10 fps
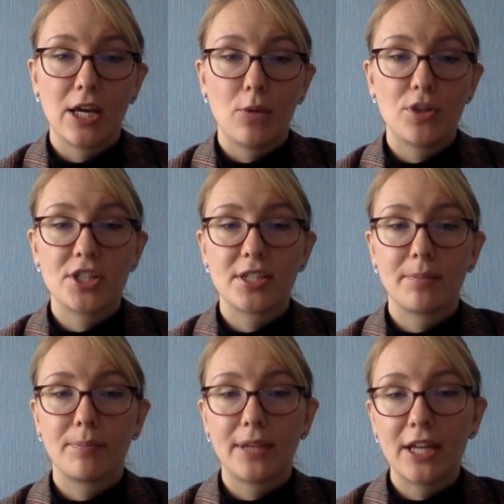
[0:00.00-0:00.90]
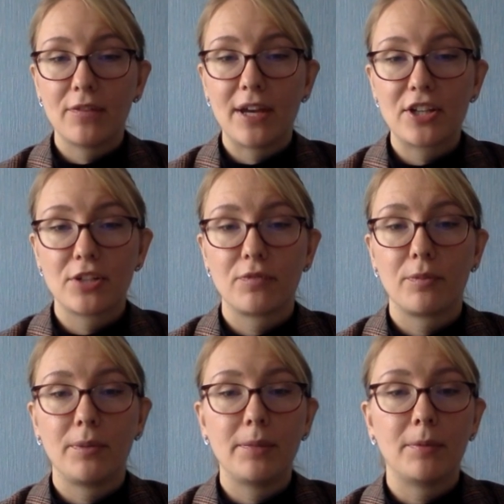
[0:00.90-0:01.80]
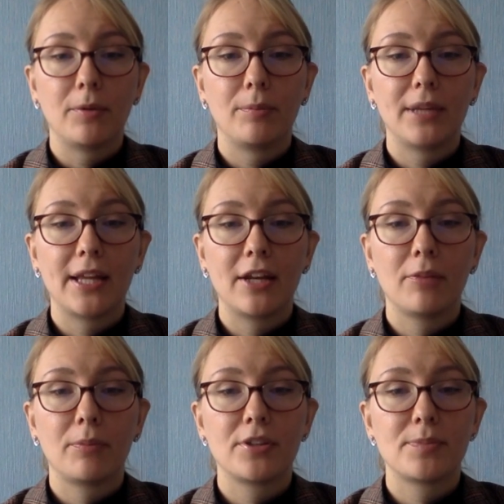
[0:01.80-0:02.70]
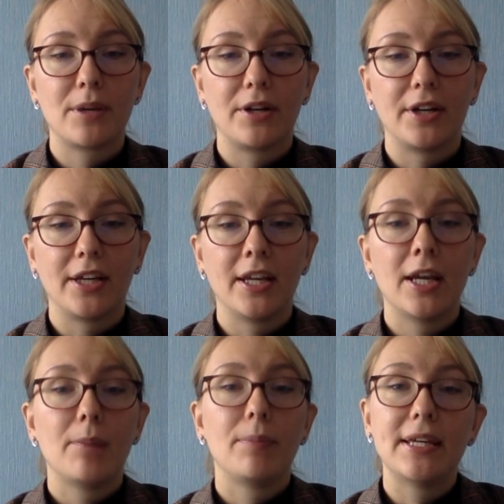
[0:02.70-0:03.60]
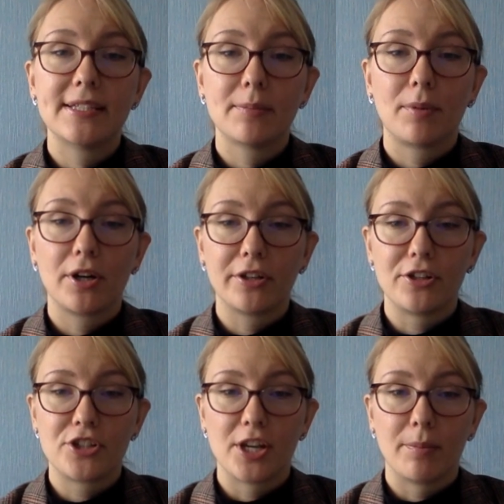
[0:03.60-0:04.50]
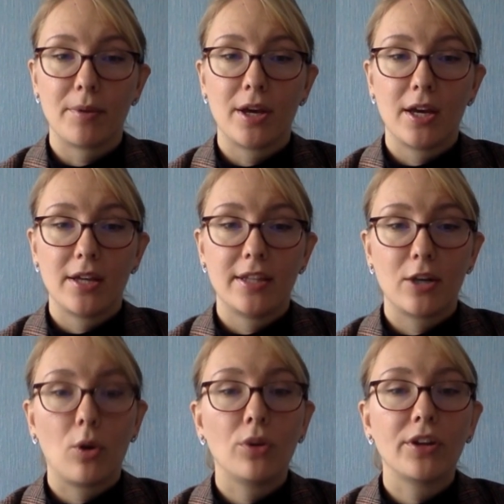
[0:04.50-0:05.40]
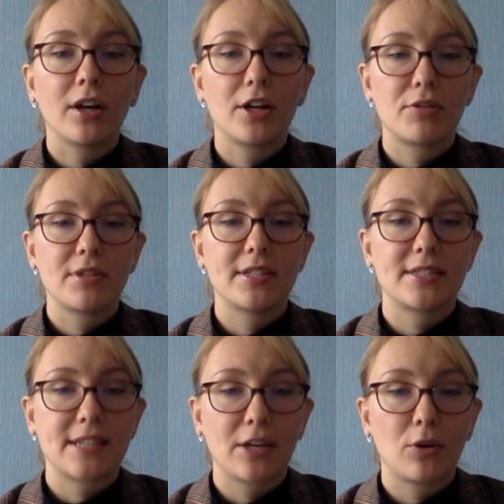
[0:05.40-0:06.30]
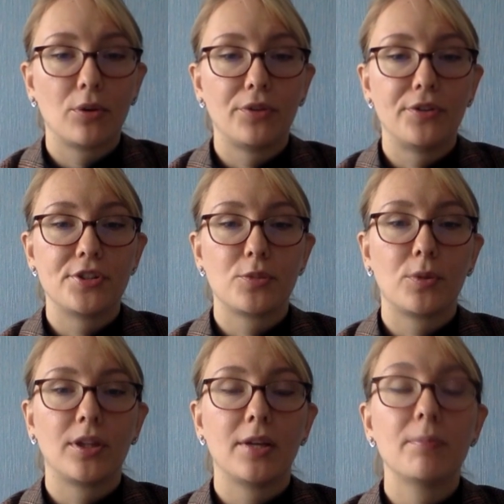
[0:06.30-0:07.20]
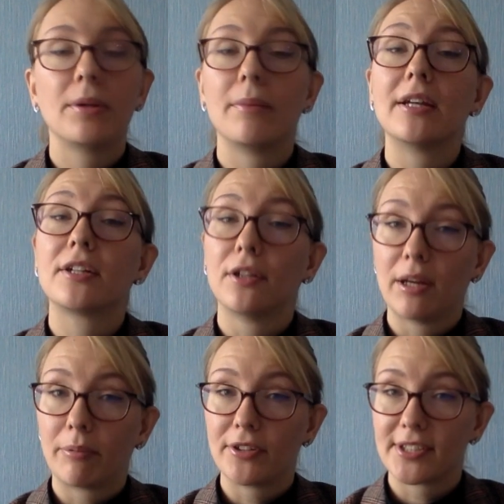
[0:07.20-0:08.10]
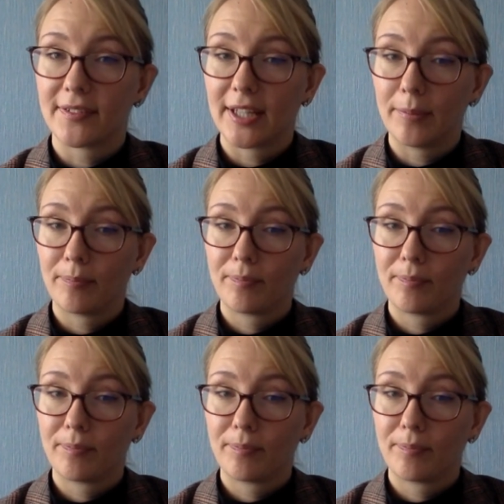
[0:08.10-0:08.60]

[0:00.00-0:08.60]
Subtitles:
which is a plan of action for people, planet and prosperity, peace and partnership, that all the countries and stakeholders will implement collaboratively.